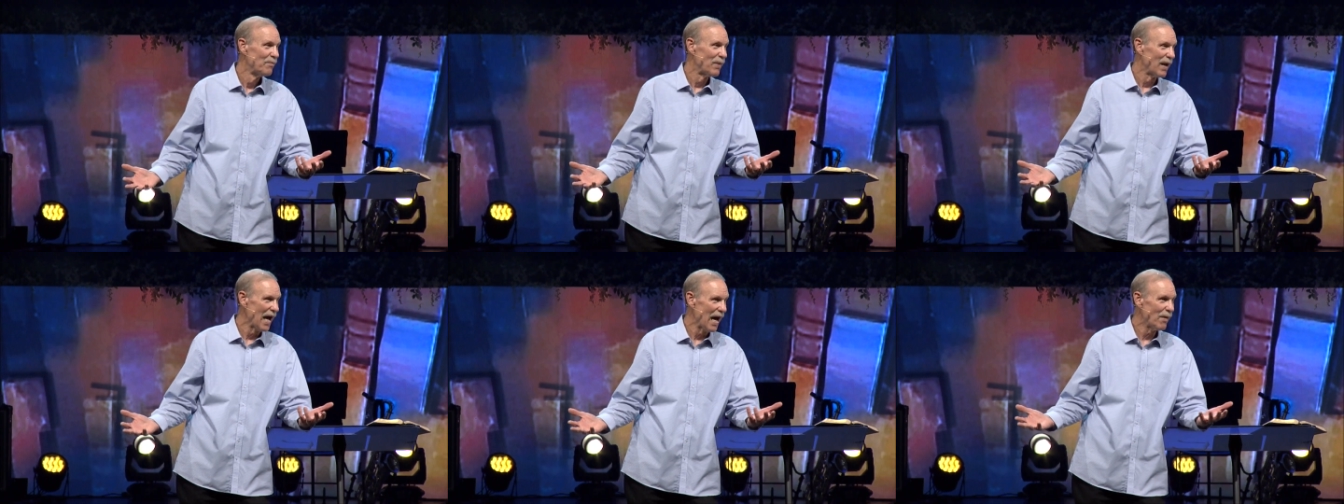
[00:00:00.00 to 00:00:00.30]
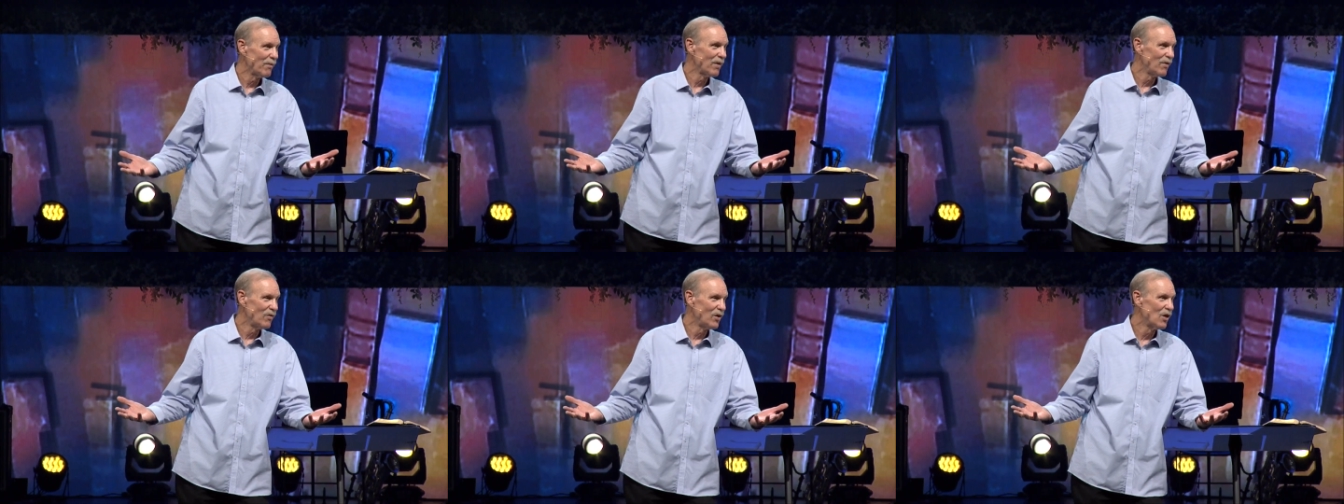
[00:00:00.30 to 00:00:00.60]
But
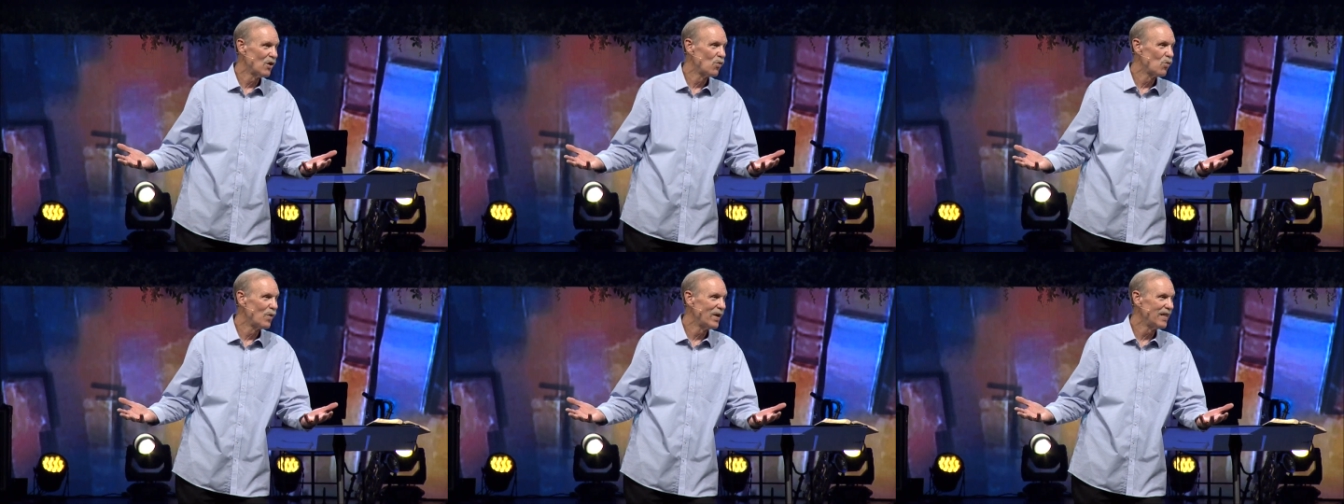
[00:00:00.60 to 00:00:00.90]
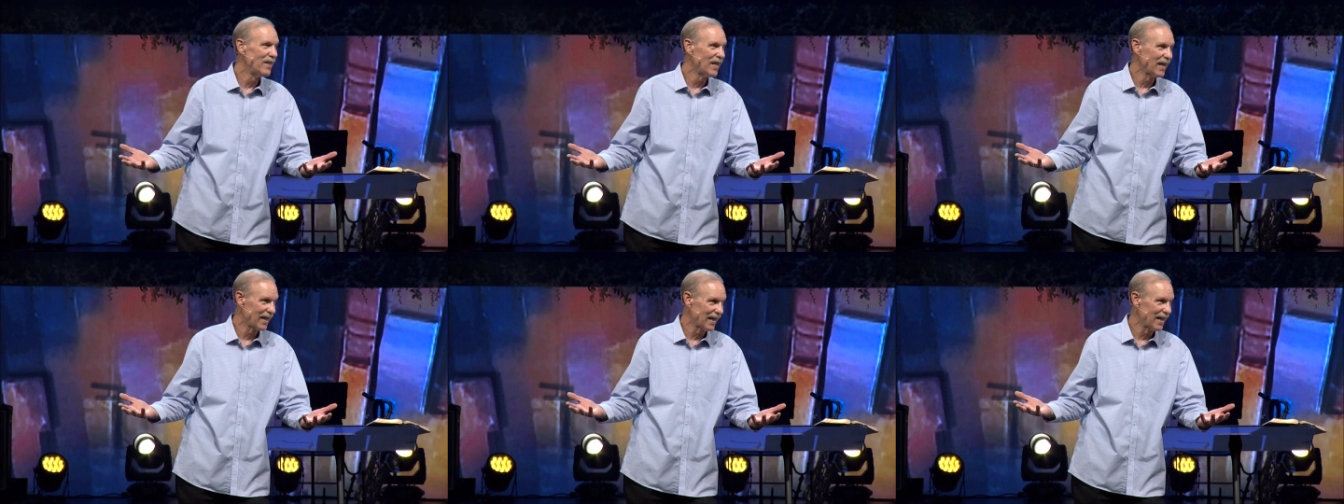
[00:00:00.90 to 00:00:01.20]
how many of you know
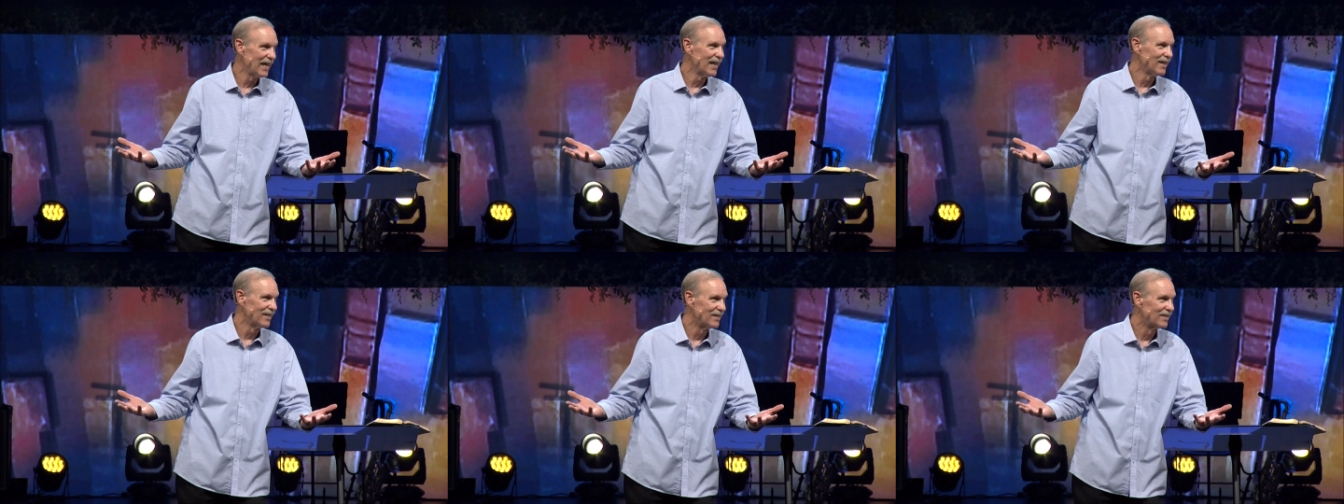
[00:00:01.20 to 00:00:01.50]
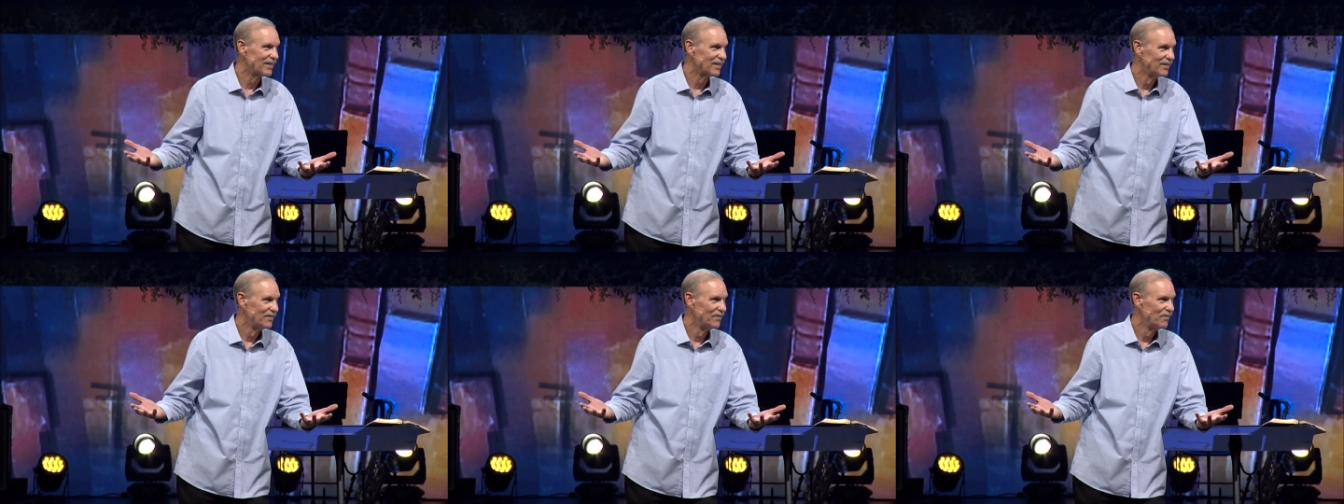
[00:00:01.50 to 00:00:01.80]
we think it
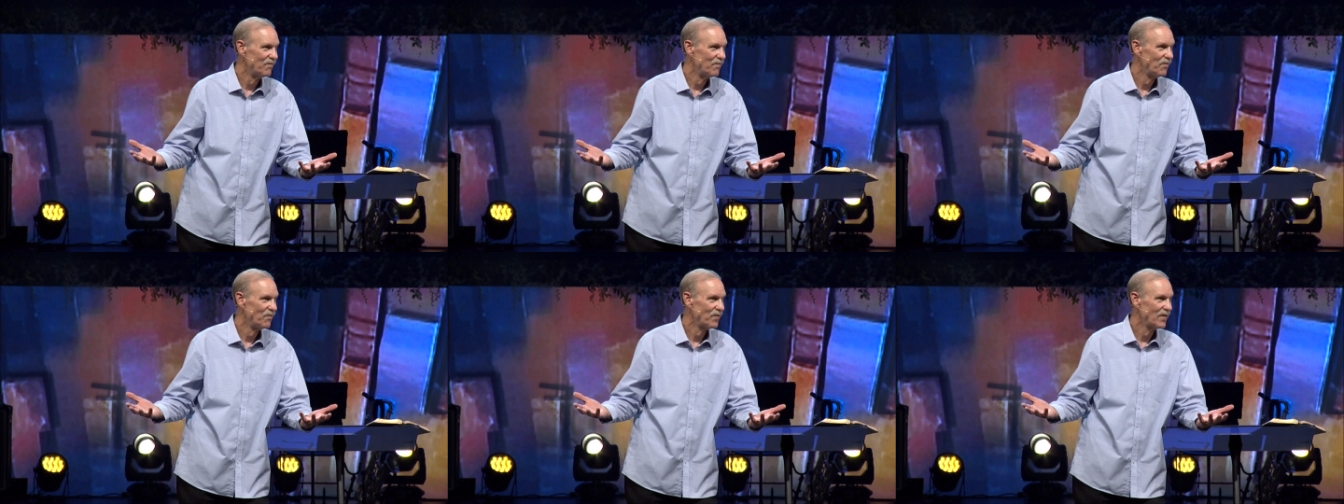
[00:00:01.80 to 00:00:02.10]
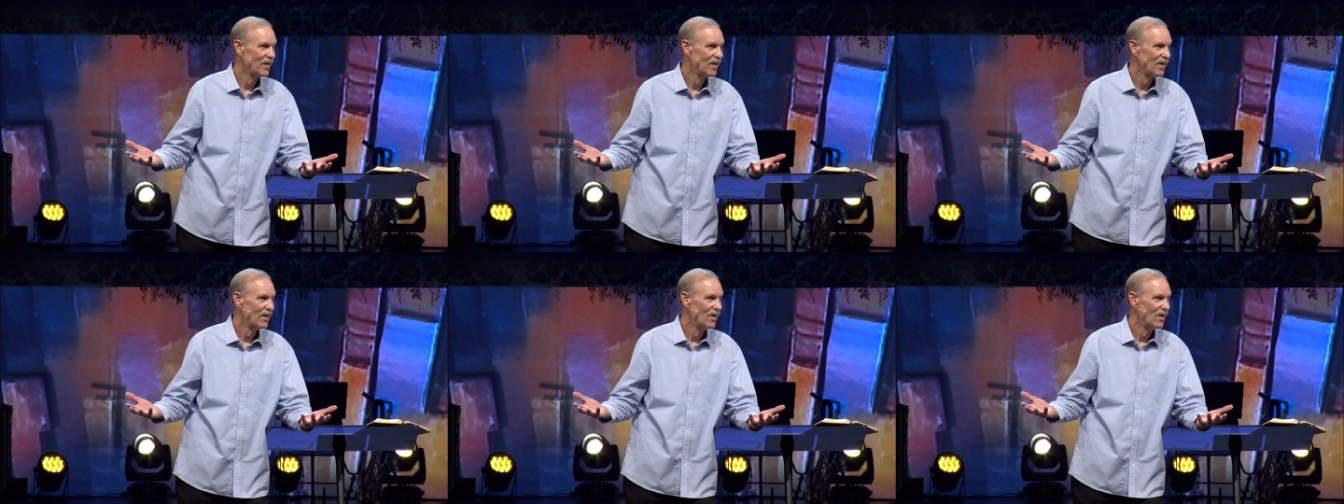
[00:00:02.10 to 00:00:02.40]
is?
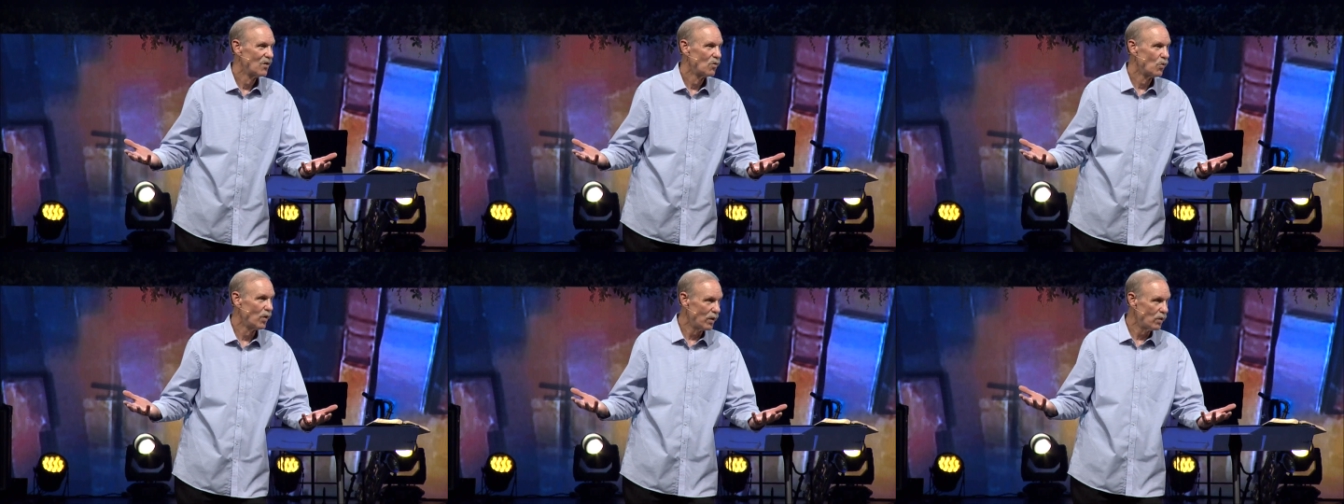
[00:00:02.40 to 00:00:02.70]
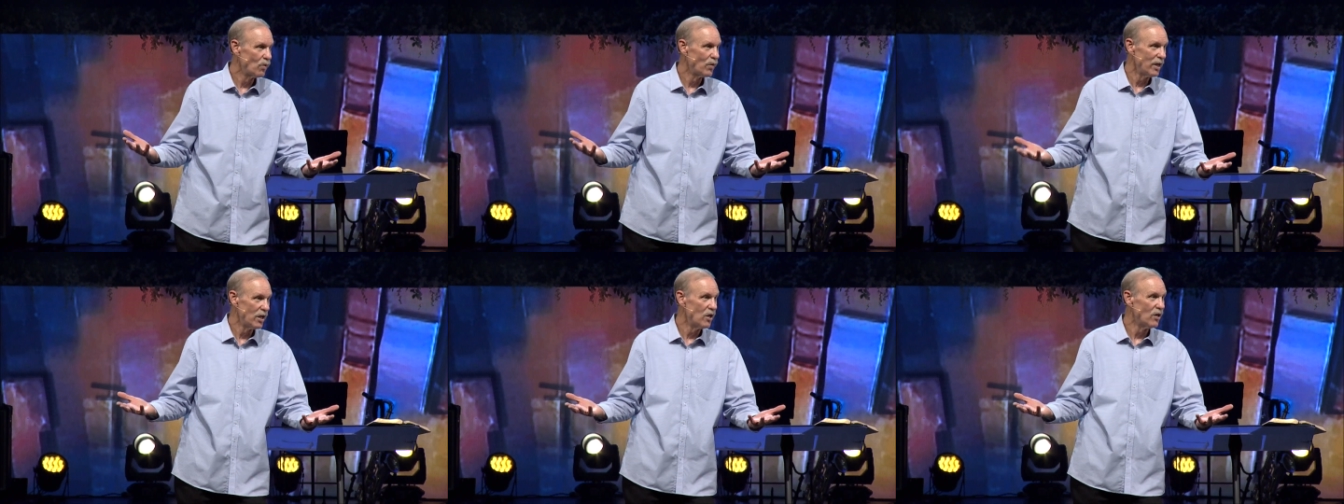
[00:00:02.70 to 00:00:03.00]
We,
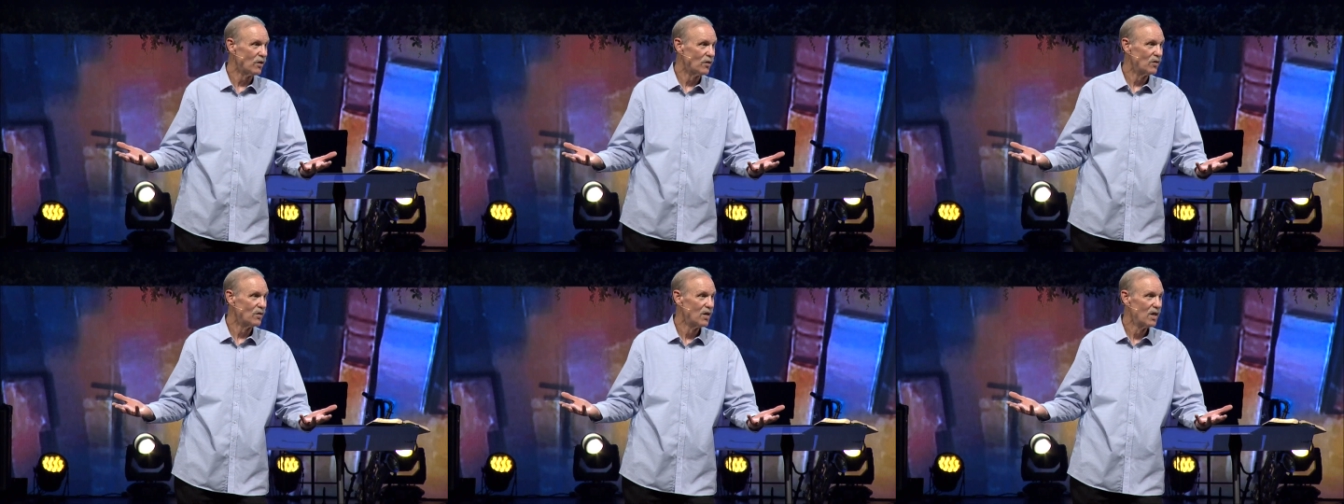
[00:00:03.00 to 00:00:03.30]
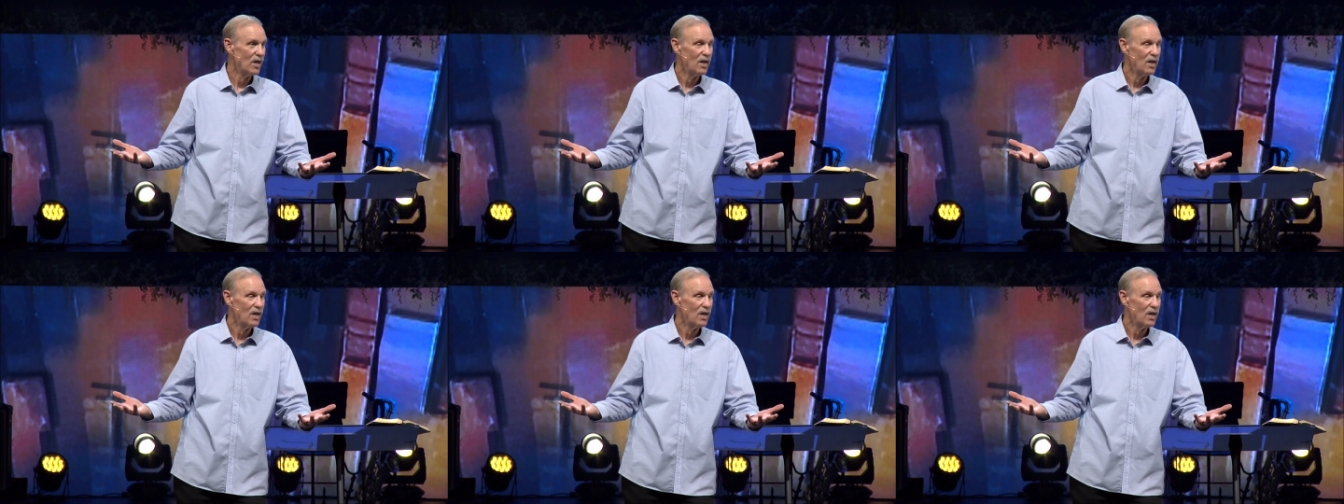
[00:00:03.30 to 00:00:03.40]
we do.